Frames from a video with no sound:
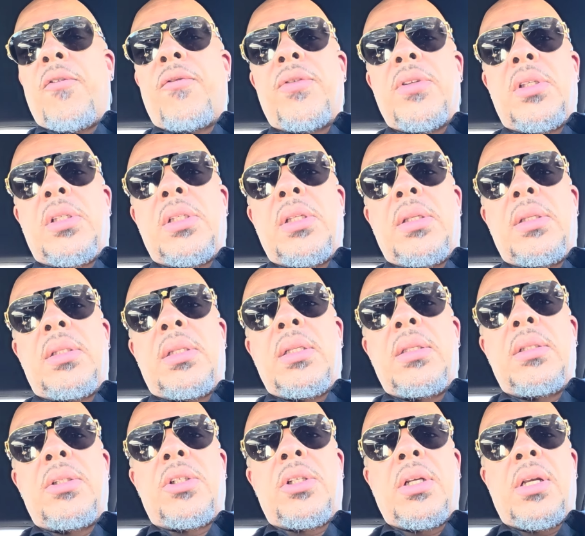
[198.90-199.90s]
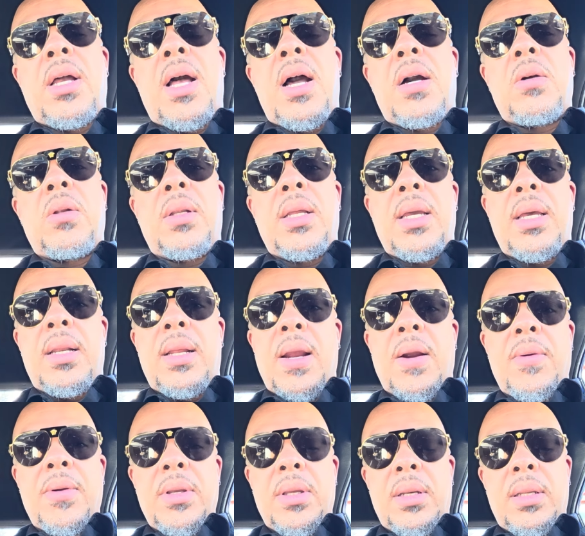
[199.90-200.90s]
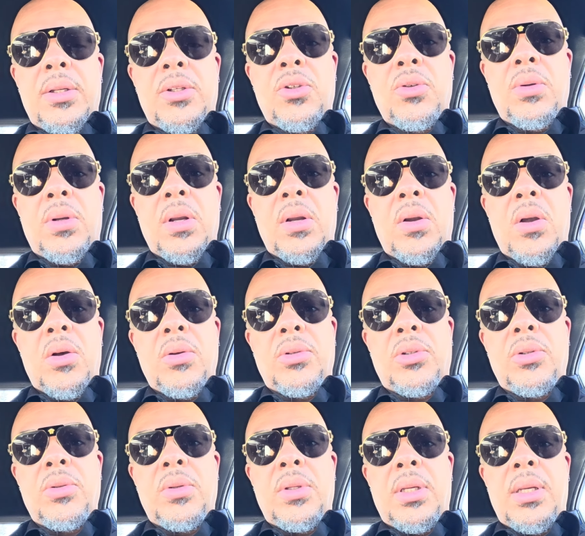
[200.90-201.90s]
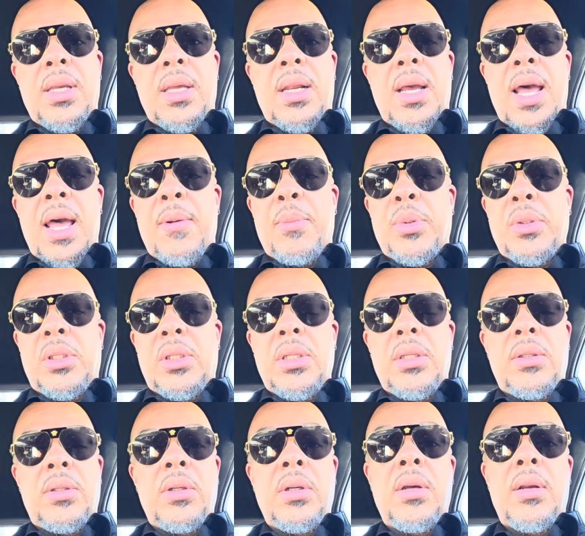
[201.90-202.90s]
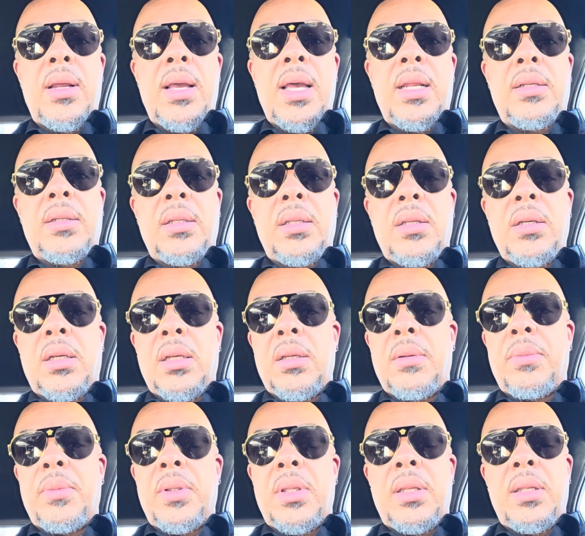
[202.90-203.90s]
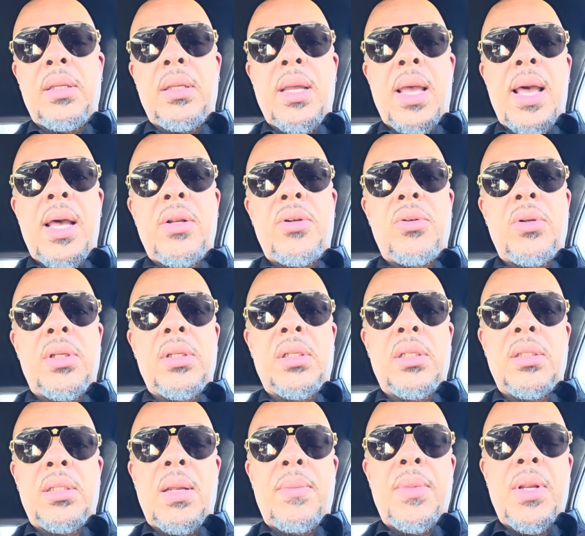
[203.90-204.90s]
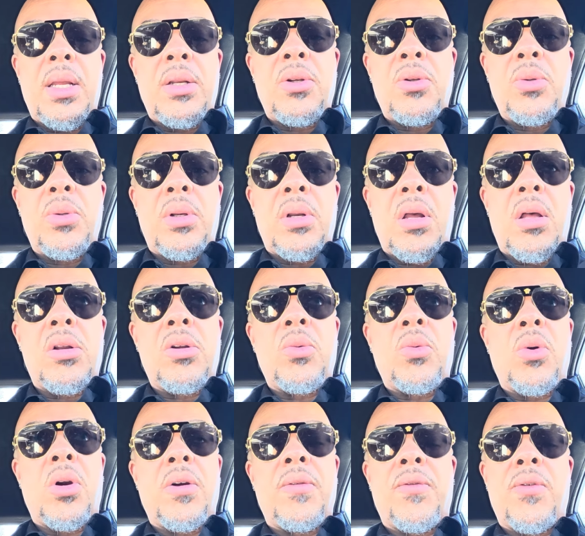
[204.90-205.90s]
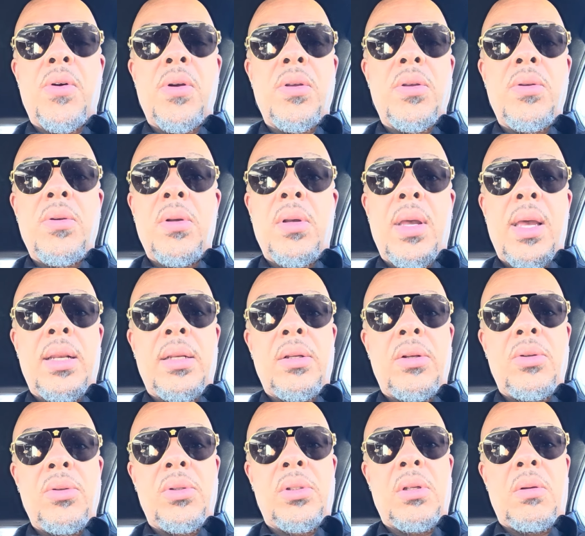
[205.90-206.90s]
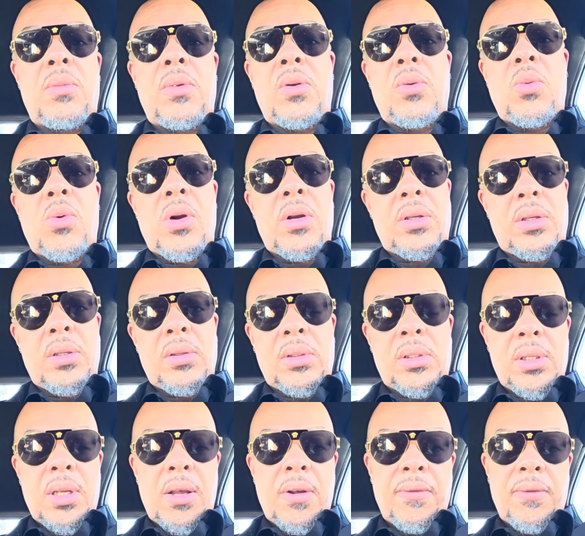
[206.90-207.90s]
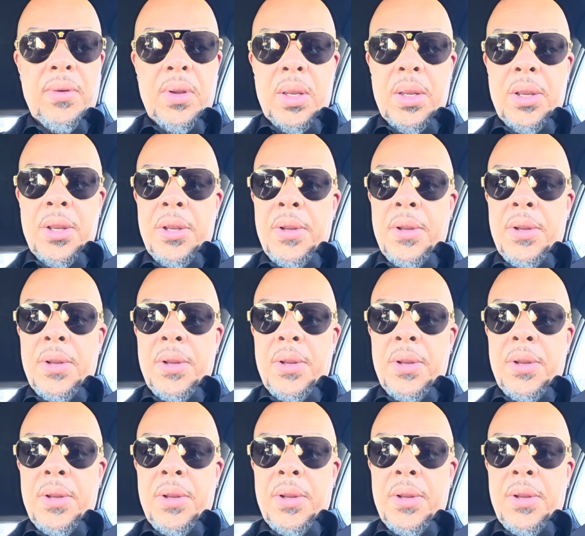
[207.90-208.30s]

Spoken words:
offices in the Chicagoland area that you can go to get an apostille. You're going to have to look up the address, because I'm not doing all the work for you. You're going to have to do some of the work yourself.